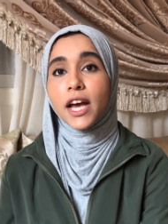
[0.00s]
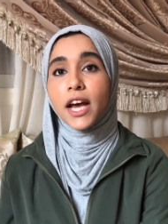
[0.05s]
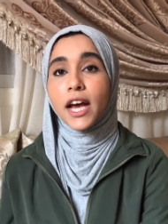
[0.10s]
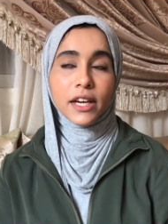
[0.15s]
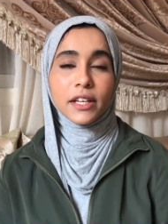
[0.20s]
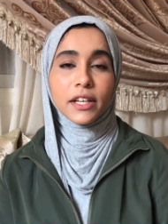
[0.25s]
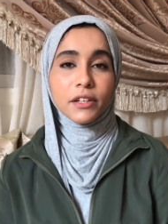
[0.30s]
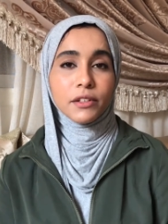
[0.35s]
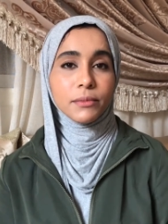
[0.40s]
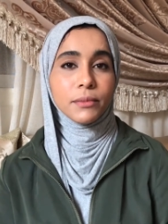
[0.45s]

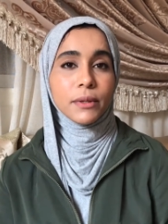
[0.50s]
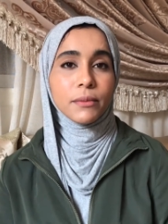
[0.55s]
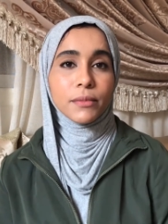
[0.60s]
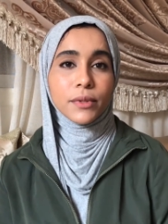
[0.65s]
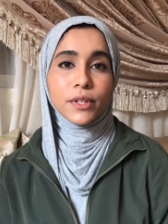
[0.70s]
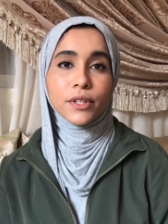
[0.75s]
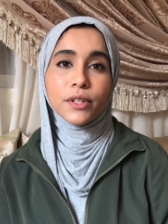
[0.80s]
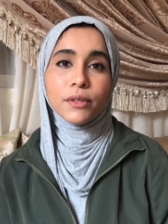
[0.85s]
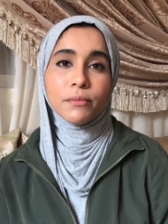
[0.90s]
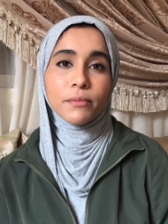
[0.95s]
And I
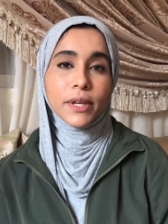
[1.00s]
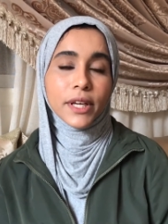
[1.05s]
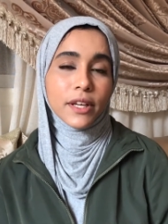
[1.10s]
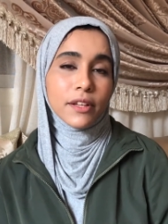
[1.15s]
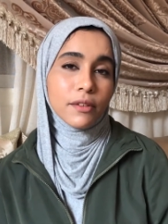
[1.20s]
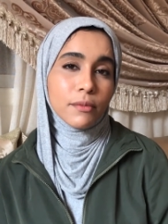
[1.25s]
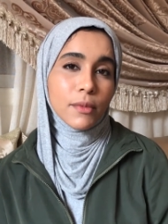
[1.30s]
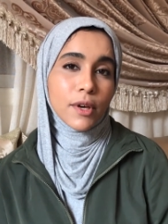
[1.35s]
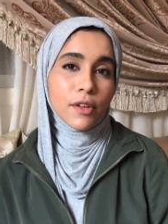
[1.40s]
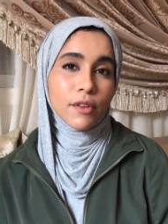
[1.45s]
remember
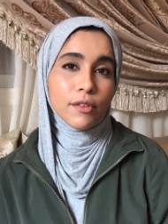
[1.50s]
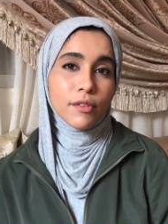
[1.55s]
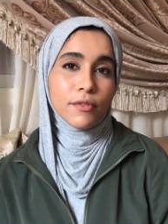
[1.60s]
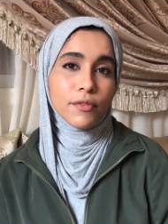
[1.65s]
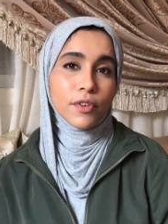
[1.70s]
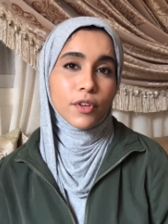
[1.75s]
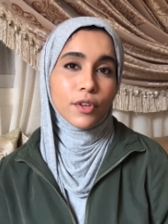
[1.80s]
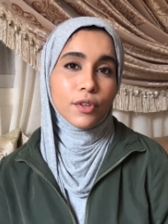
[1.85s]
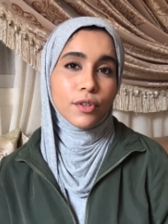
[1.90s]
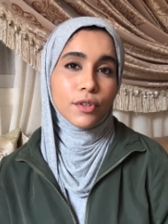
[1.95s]
making the model of
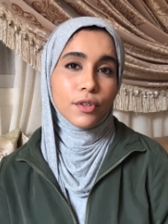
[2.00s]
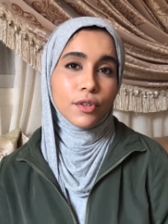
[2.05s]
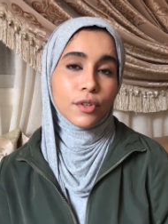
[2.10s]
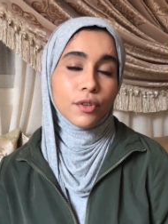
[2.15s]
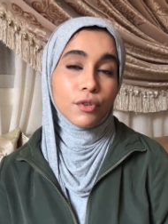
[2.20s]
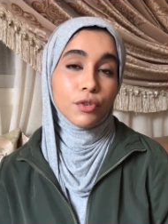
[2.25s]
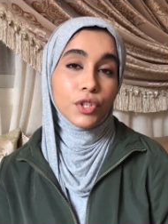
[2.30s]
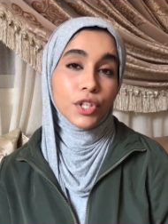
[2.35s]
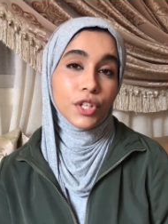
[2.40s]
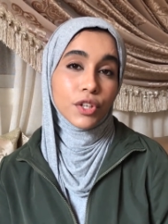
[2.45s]
the
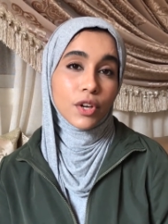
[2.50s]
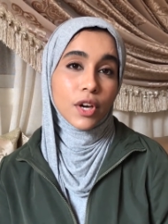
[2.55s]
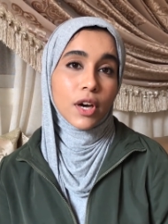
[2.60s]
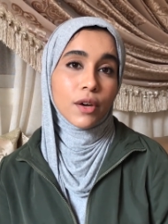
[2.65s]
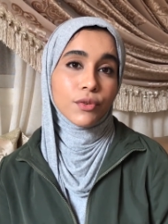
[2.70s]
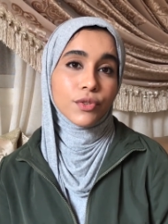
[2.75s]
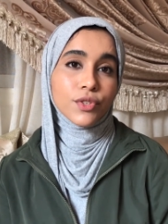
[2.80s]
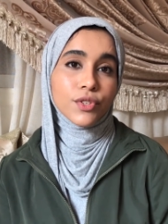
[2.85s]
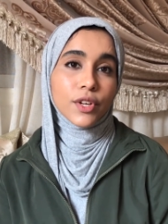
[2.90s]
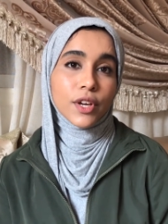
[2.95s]
Cuscino
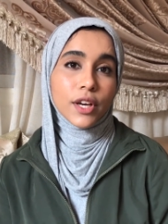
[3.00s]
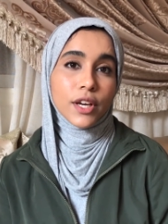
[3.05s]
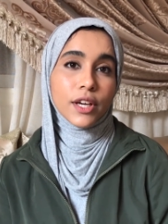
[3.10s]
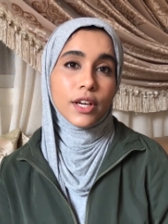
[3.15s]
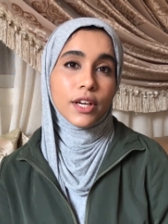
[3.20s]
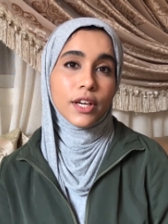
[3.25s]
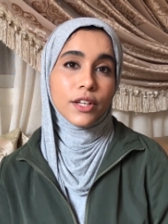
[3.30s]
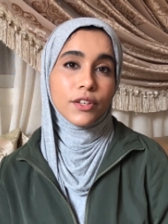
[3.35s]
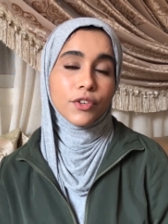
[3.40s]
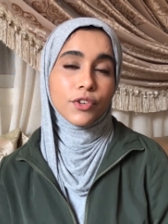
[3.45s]
house
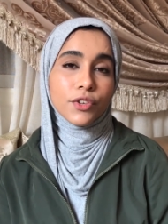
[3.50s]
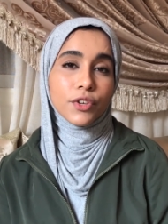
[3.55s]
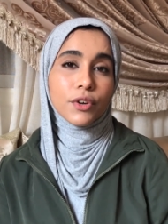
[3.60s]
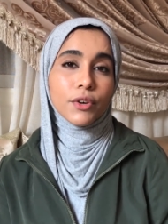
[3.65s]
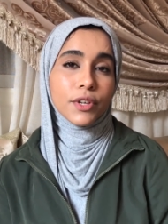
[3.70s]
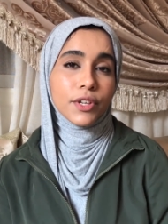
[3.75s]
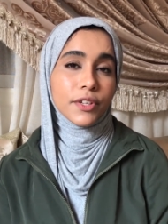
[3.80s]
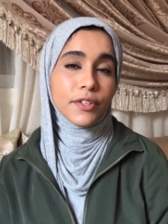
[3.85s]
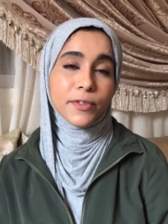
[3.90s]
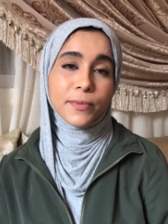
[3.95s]
and
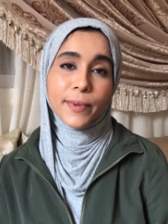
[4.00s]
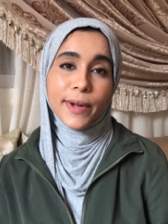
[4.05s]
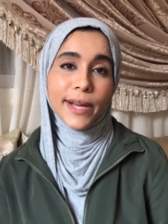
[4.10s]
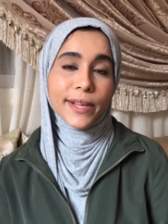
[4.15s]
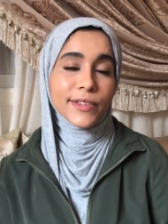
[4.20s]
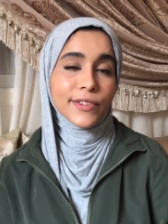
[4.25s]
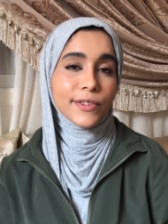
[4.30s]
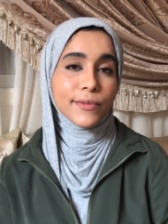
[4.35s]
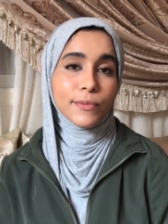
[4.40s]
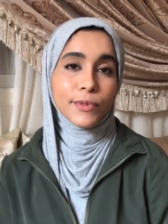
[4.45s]
drawing its
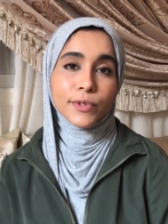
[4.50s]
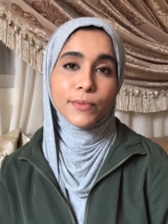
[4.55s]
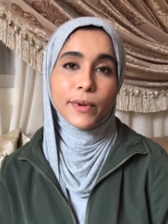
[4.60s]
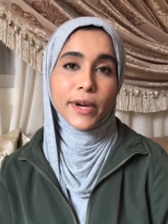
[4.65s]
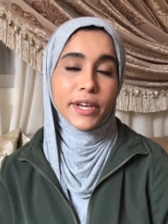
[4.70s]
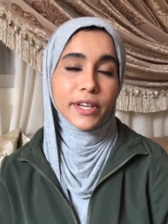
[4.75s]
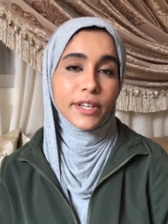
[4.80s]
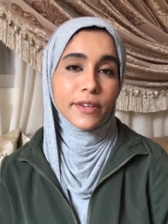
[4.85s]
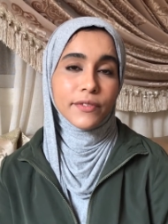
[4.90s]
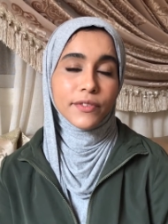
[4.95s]
plans and
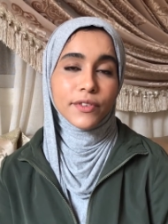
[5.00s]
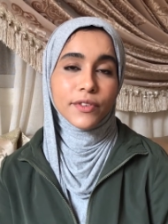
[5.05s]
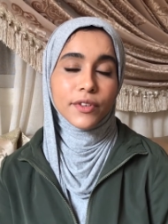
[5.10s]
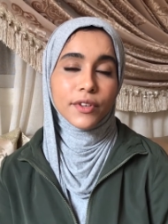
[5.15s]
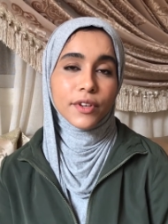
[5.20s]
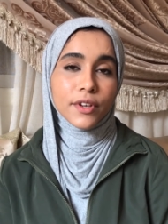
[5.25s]
perspectives.